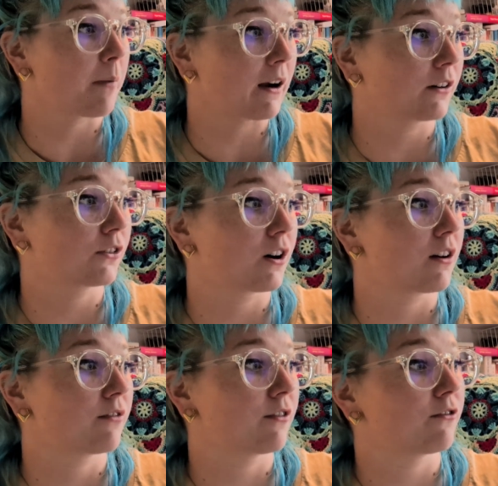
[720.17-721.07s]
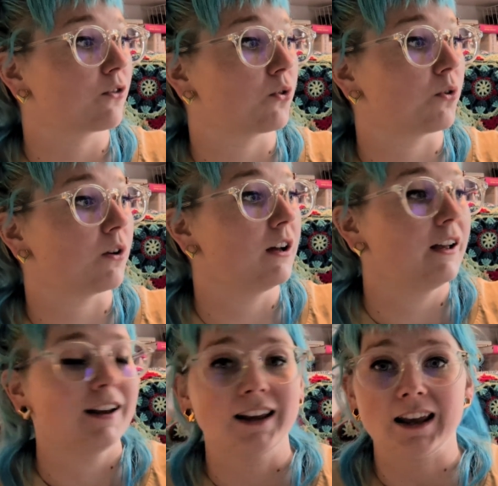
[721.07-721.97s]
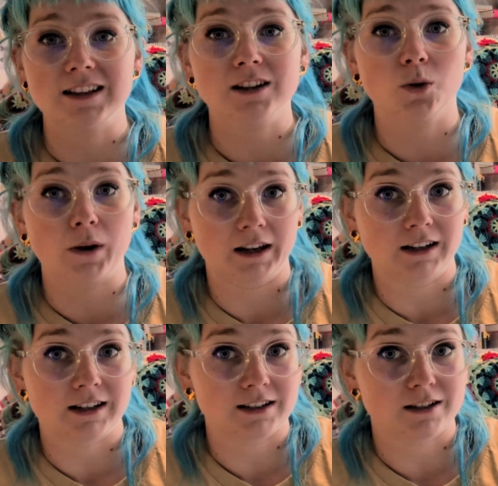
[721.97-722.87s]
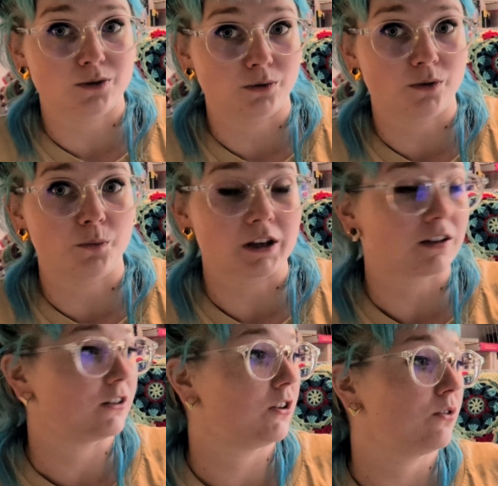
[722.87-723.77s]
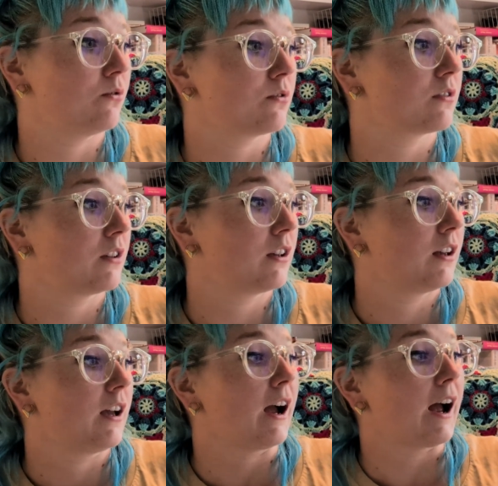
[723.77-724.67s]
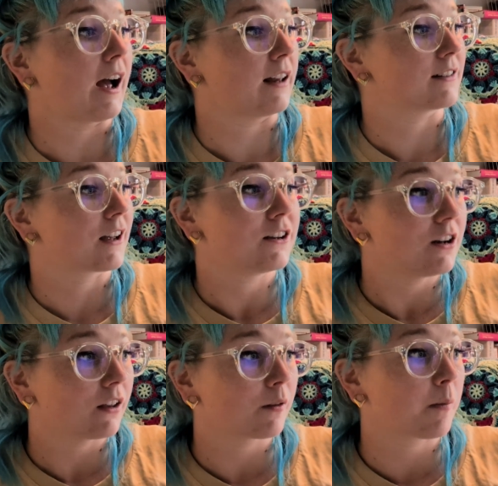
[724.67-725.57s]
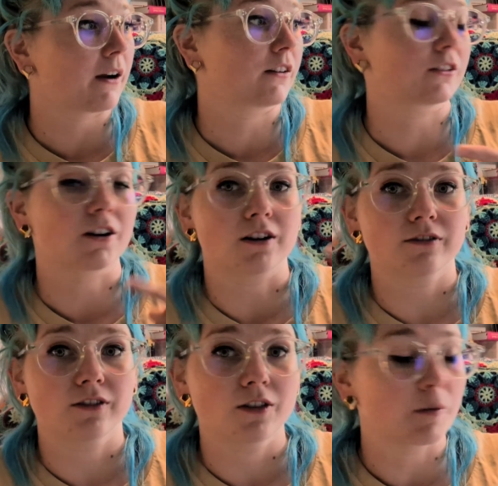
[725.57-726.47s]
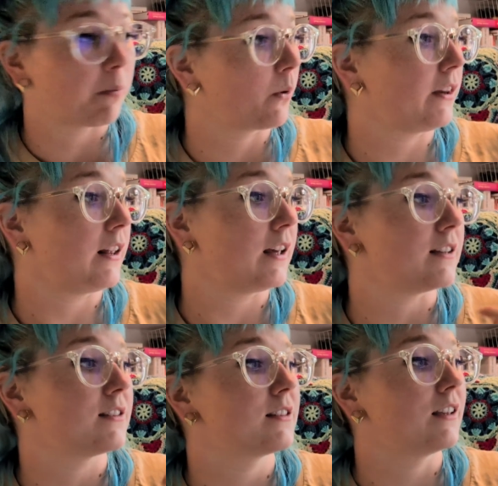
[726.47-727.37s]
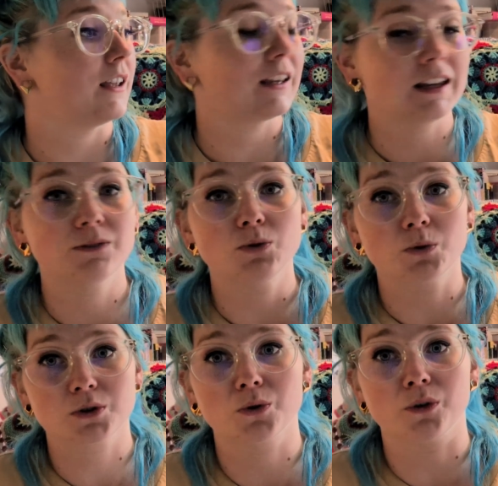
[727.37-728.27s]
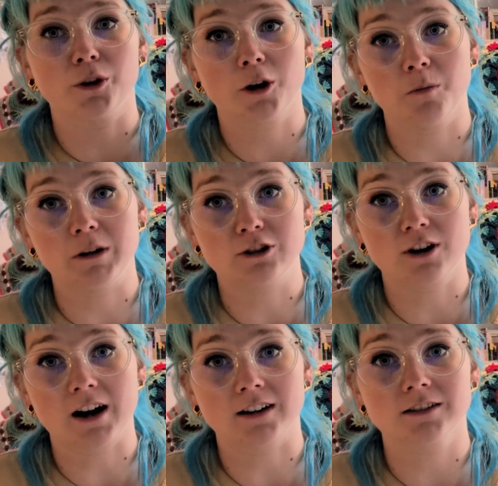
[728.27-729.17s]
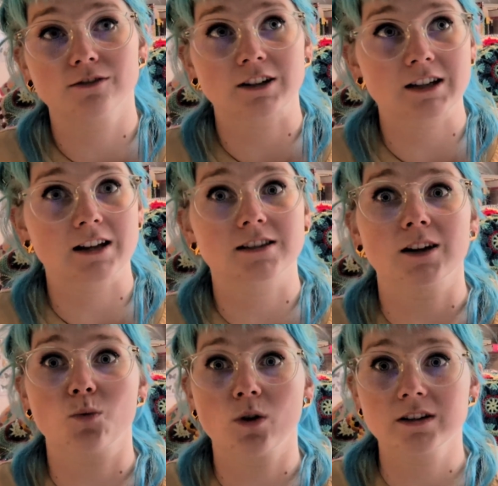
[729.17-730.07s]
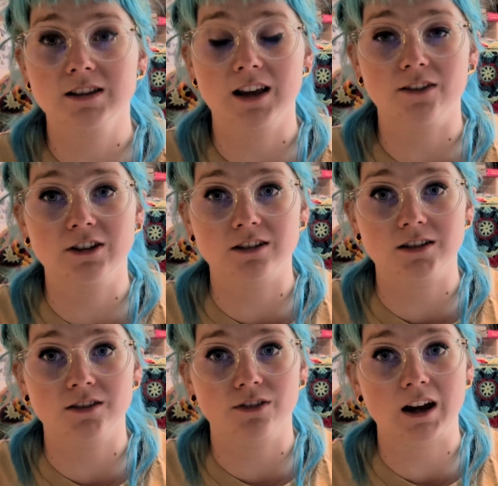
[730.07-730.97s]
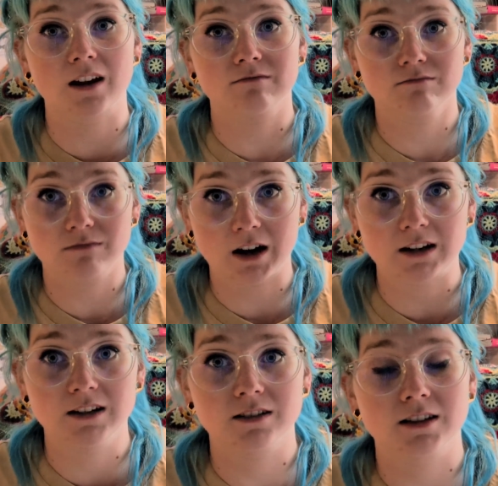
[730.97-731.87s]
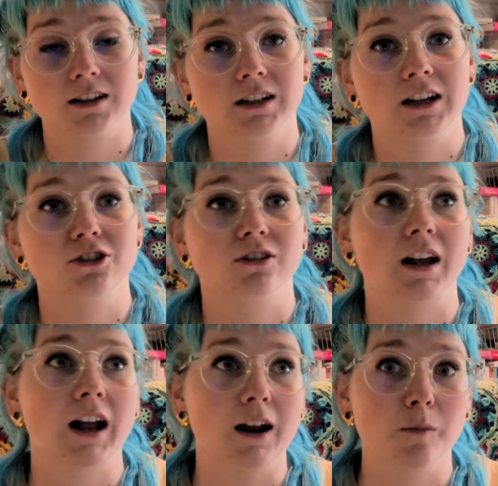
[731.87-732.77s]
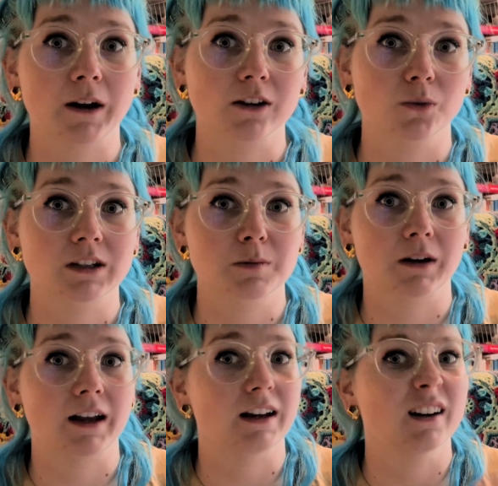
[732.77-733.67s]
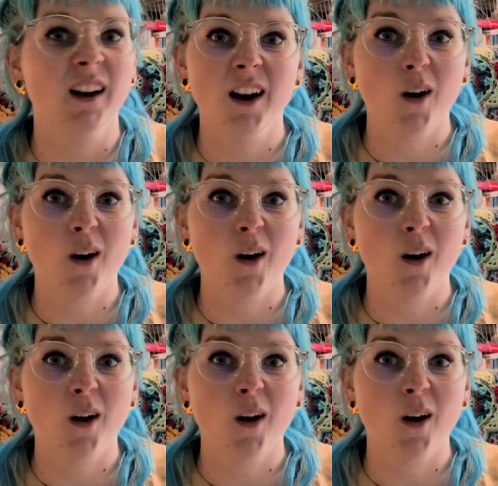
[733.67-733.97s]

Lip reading: a paragraph for it's a quick and easy tool that we can use, and another paragraph. The point is, it gives you a score that can be tracked. Fantastic. What is the evidence of that? I need a citation. How am I going to explain